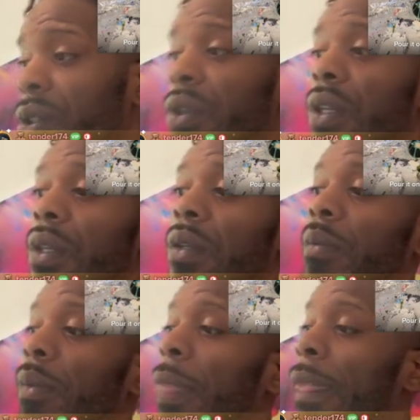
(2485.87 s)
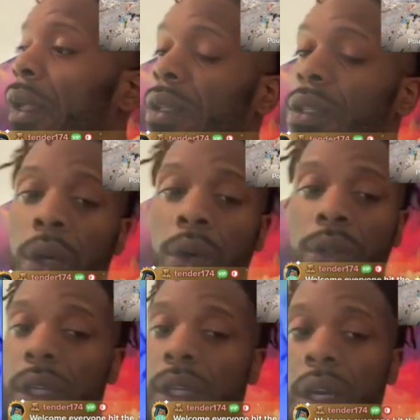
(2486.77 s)
cream
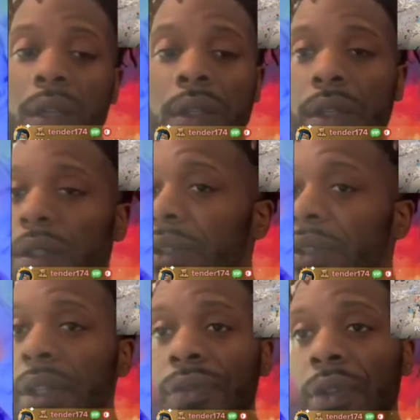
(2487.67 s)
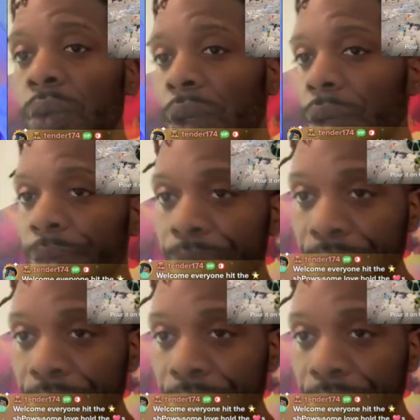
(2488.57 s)
soda color, if you will.